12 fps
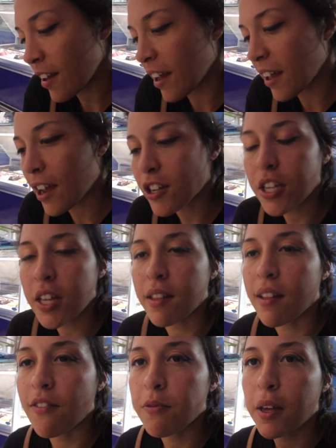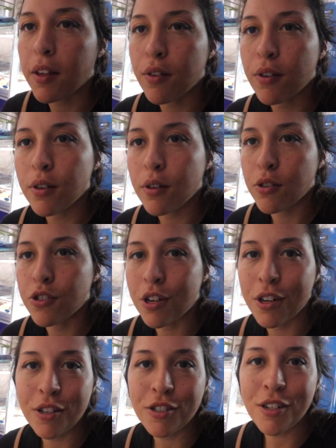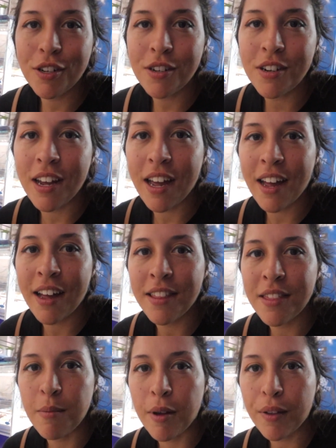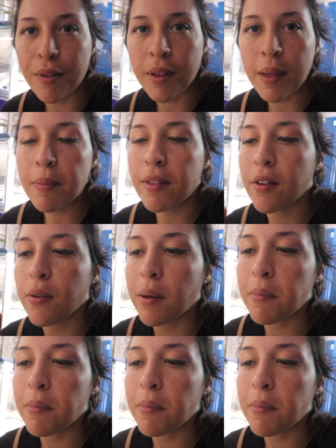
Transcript: I actually left my external charger at the mausoleum, so I'm